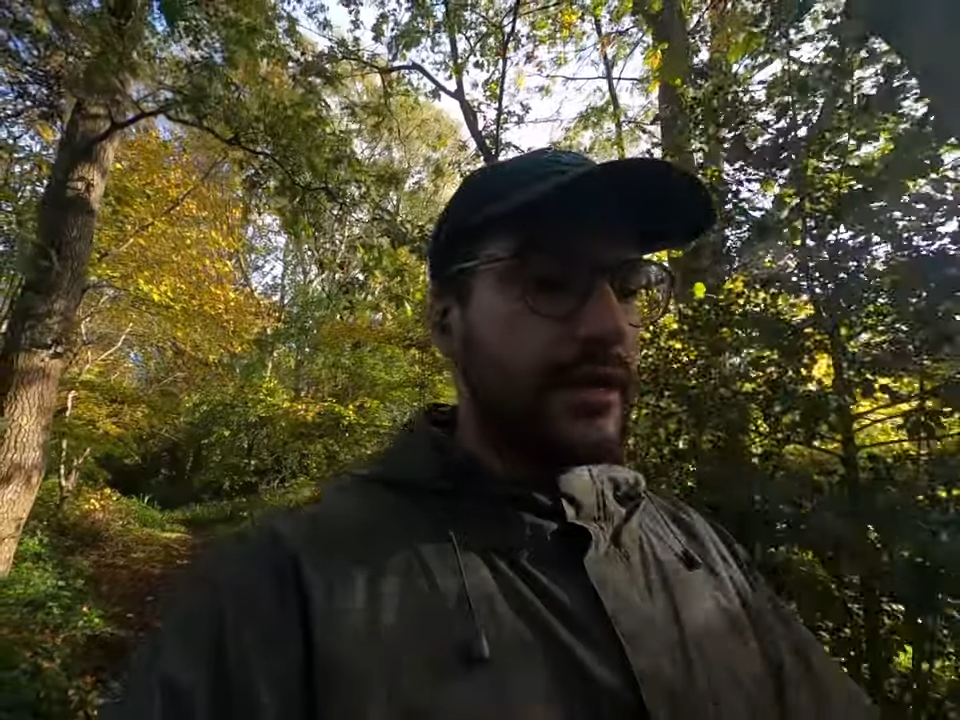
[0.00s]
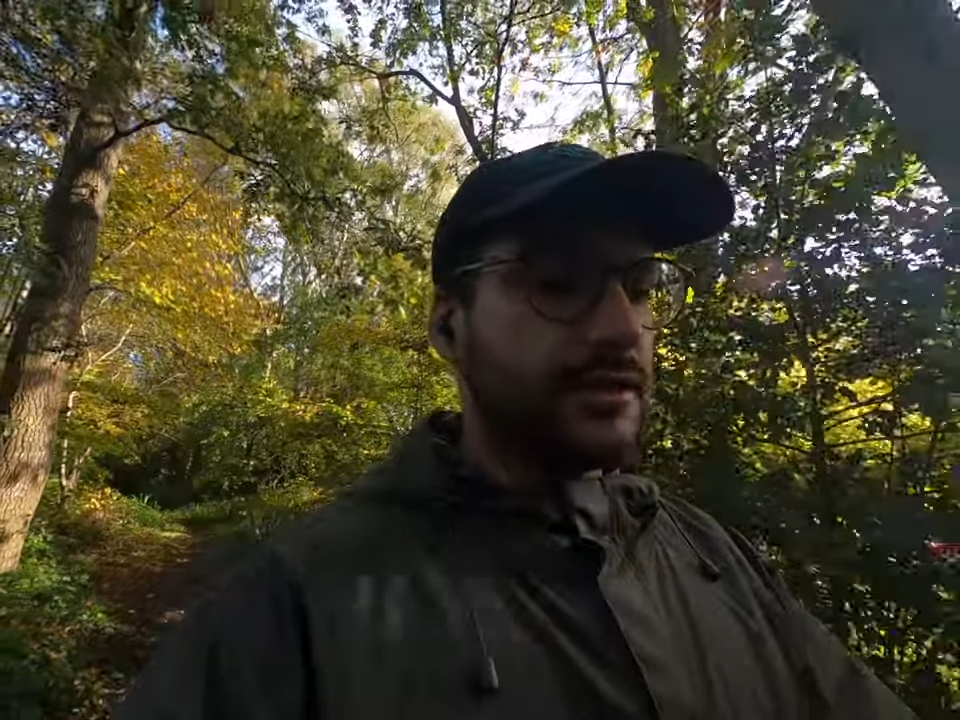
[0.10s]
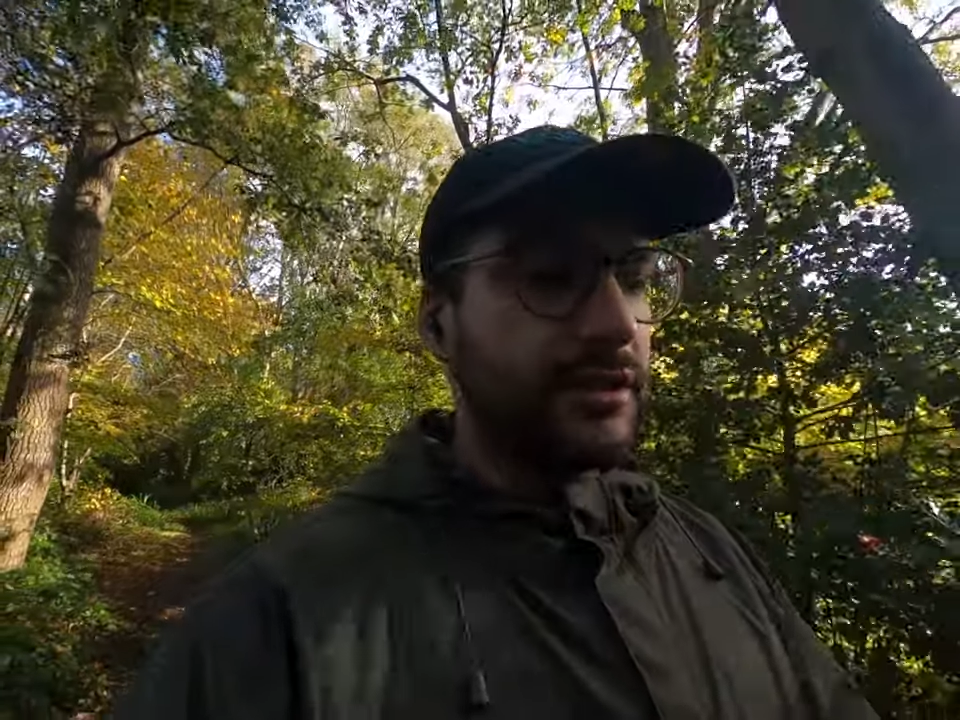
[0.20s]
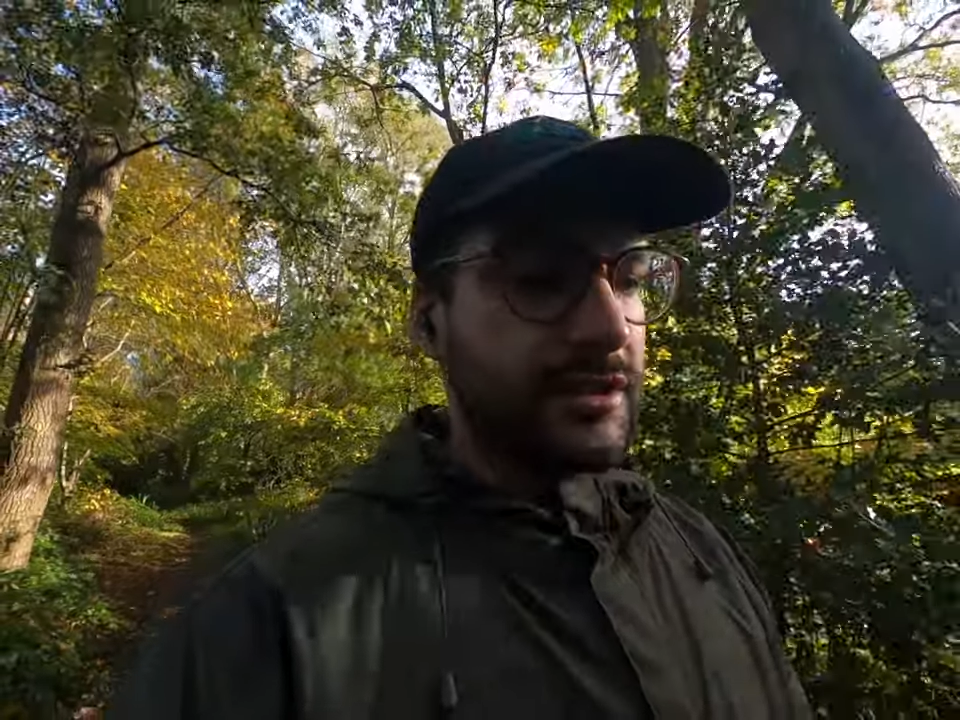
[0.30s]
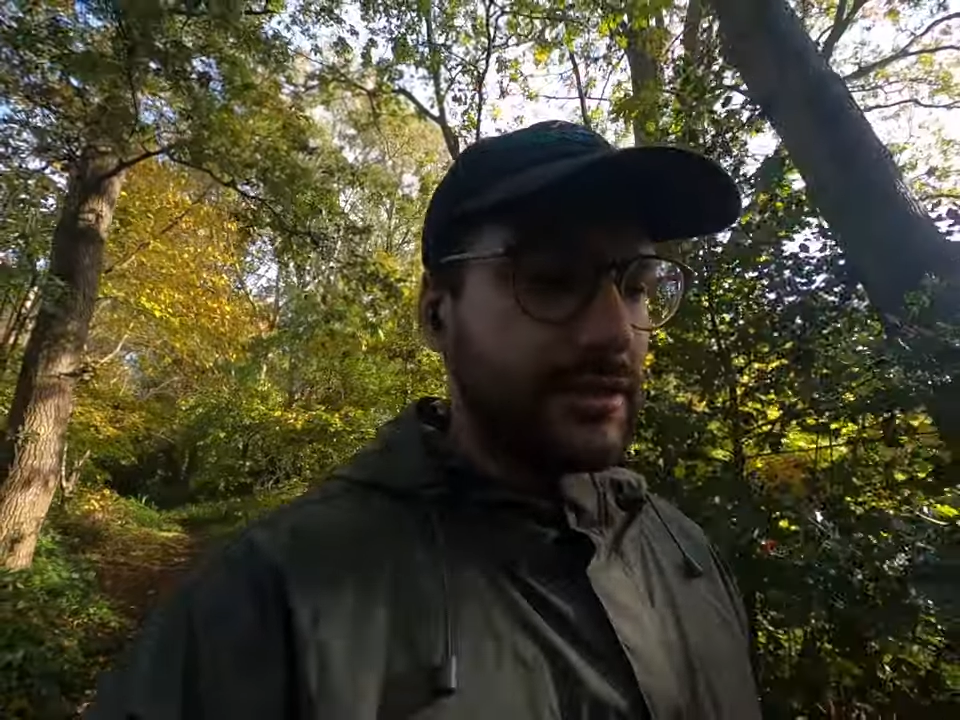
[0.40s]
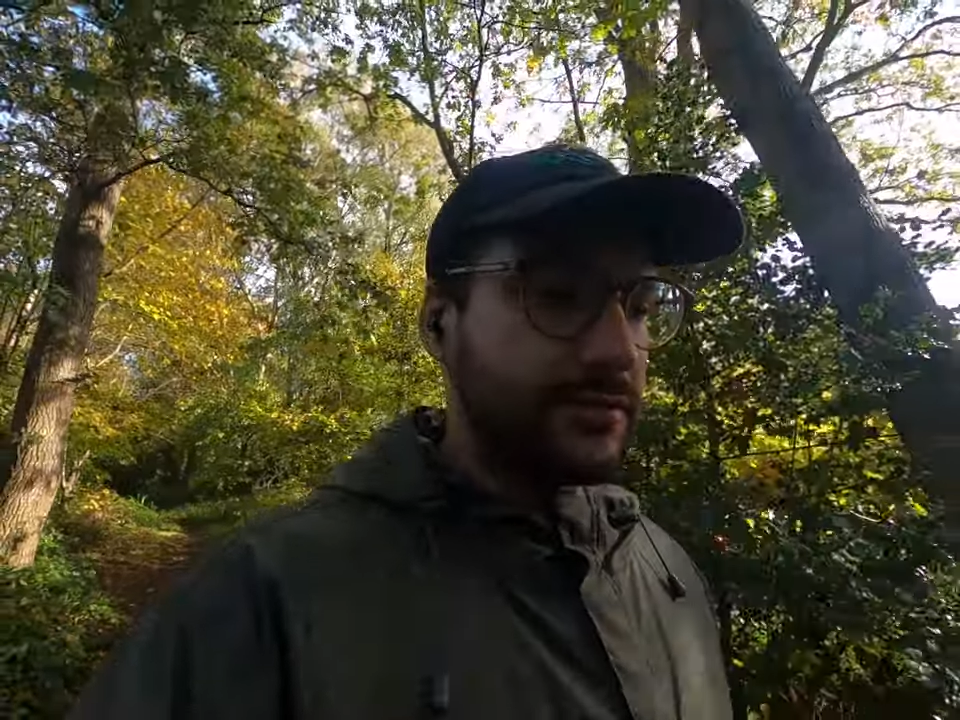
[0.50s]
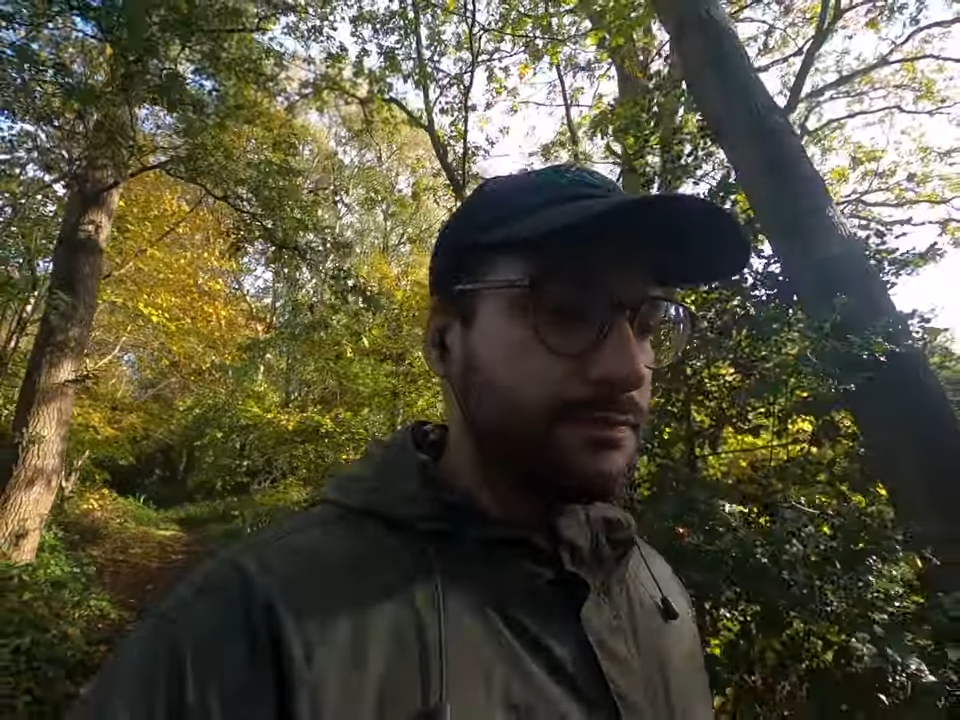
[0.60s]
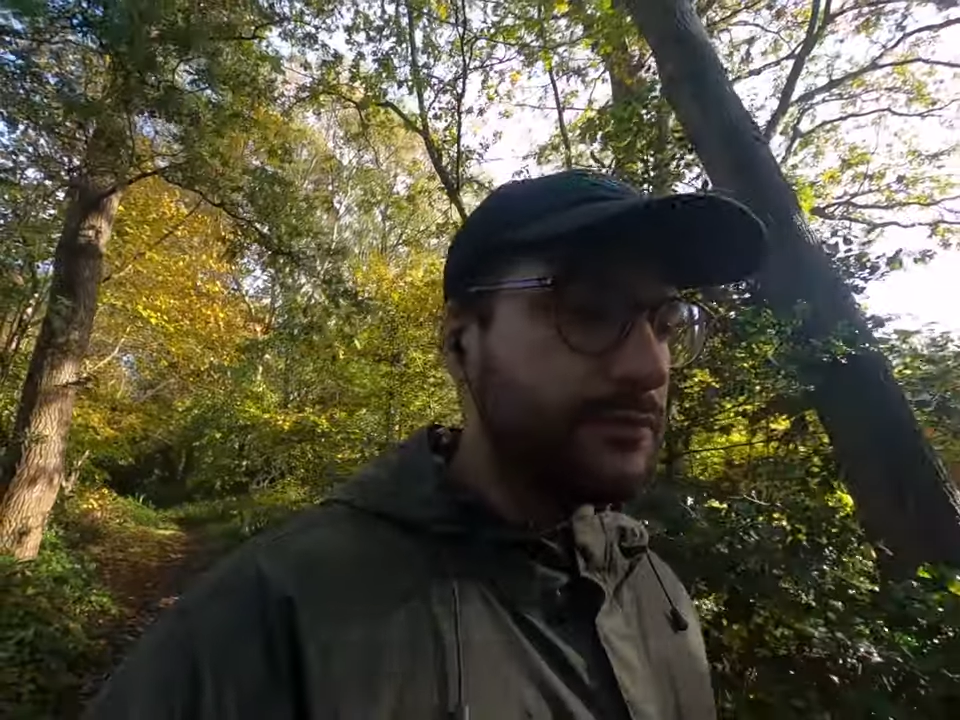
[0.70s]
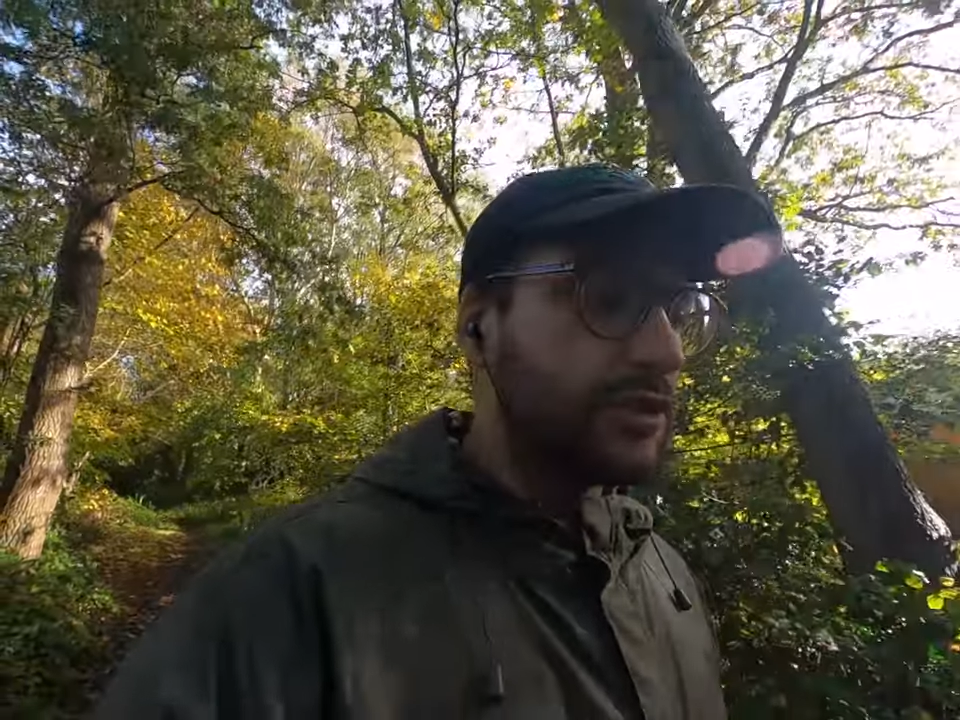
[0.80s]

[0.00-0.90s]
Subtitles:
it's